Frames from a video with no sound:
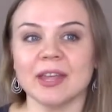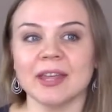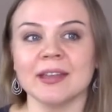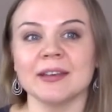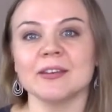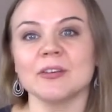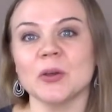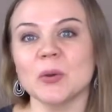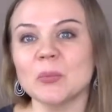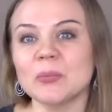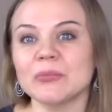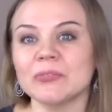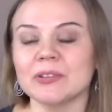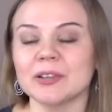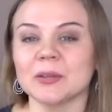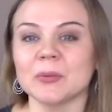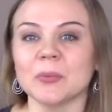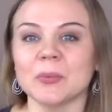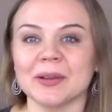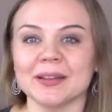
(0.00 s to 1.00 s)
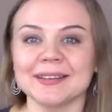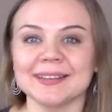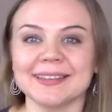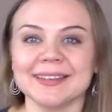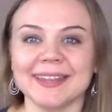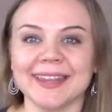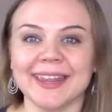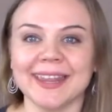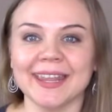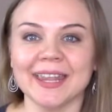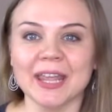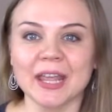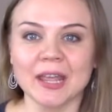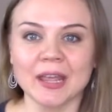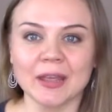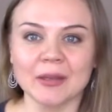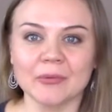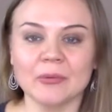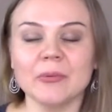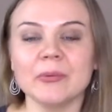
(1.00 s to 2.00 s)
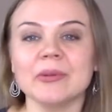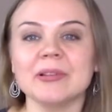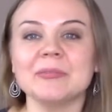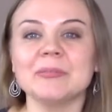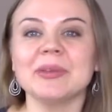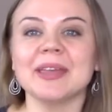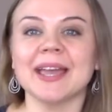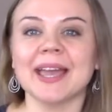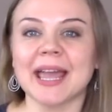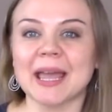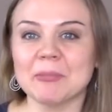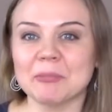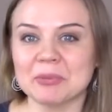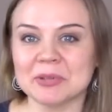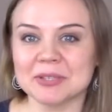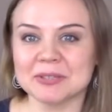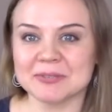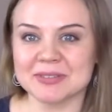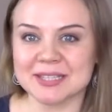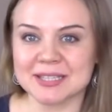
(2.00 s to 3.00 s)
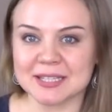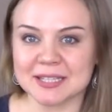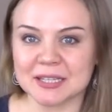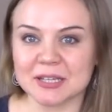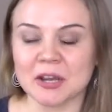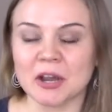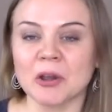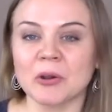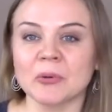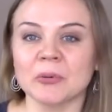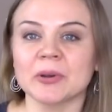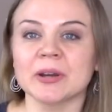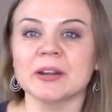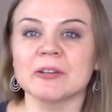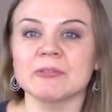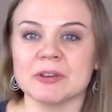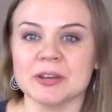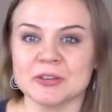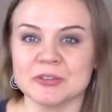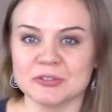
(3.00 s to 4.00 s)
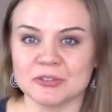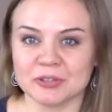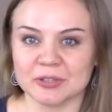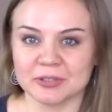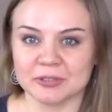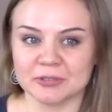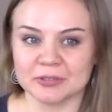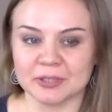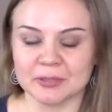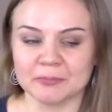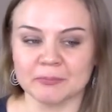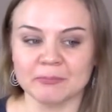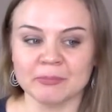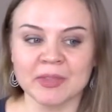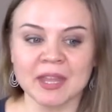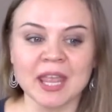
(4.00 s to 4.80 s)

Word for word: and hopefully one day we will be happy to see our grandchildren